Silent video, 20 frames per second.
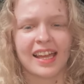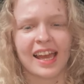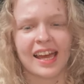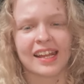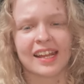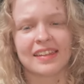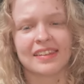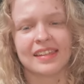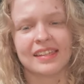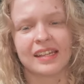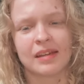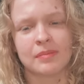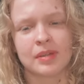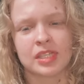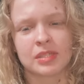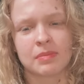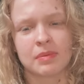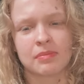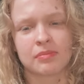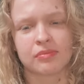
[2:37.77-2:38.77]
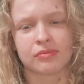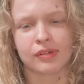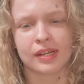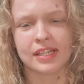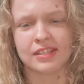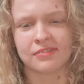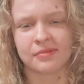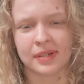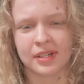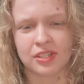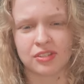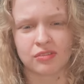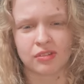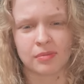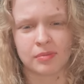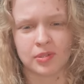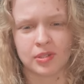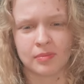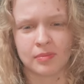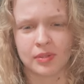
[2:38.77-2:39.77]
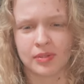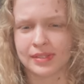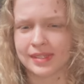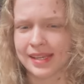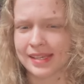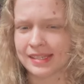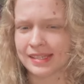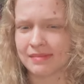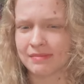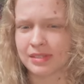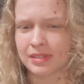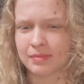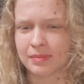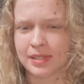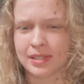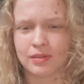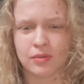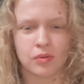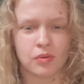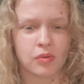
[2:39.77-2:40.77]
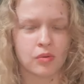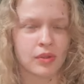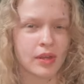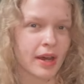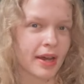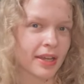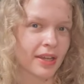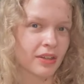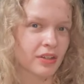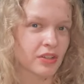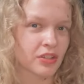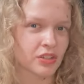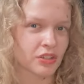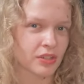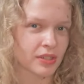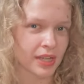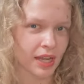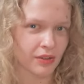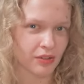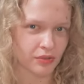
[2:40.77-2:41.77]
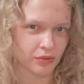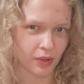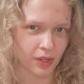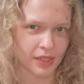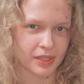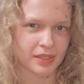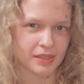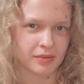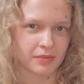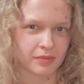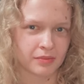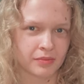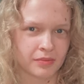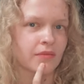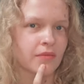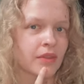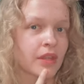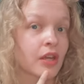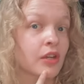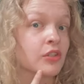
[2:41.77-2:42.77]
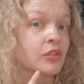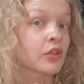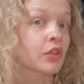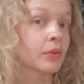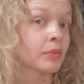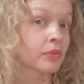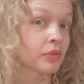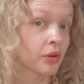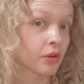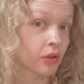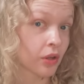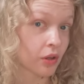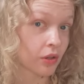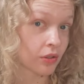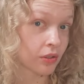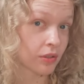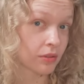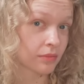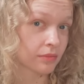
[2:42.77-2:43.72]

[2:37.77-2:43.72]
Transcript: And I think I must have been praised for my description because that seems to be all that I understood how to write. So the prologue.